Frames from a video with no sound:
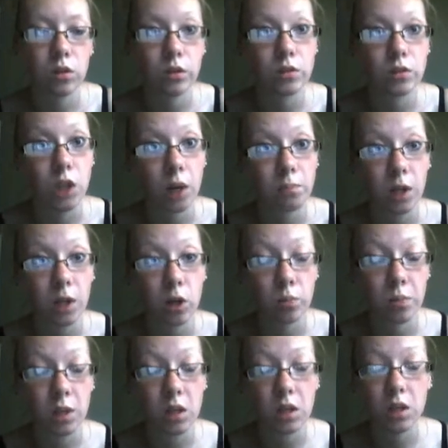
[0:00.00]
The shop that
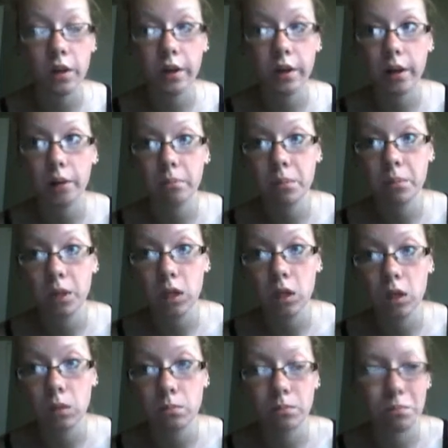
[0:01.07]
opened up
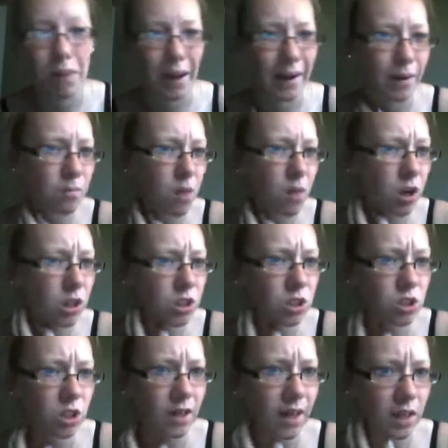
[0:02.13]
um, back in
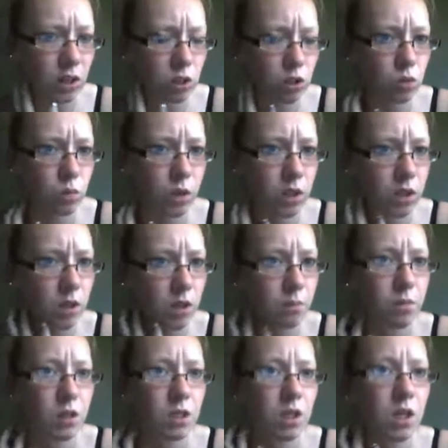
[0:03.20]
March, like actually went
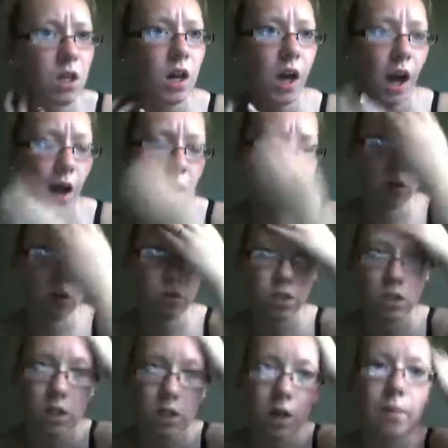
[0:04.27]
up, but I
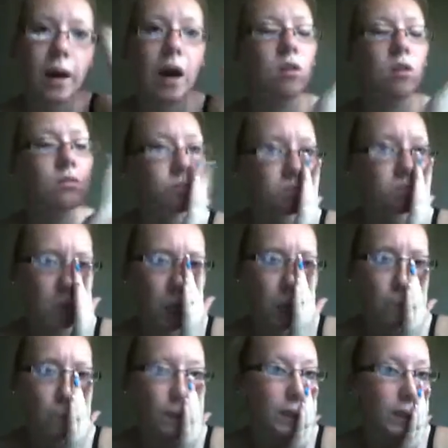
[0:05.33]
noticed it about
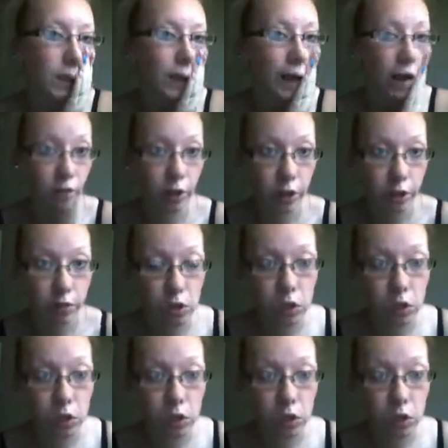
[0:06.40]
a month and a half ago.